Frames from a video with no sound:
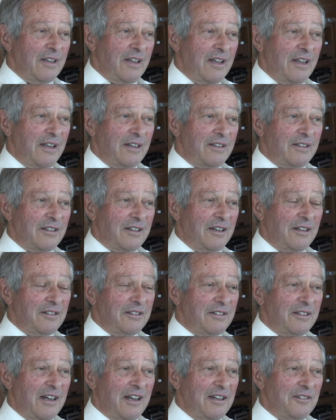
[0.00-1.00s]
And uh,
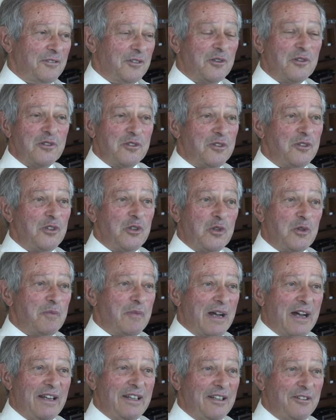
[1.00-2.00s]
I, of course, knew
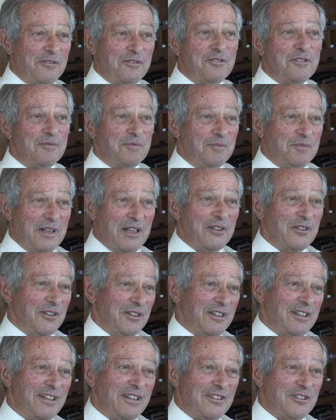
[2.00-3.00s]
about it from my
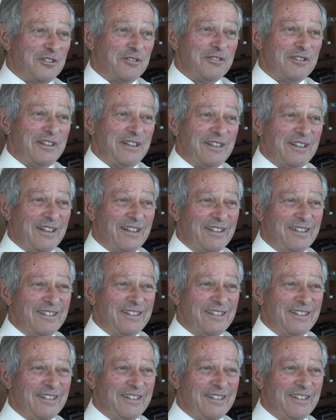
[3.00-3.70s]
early history uh,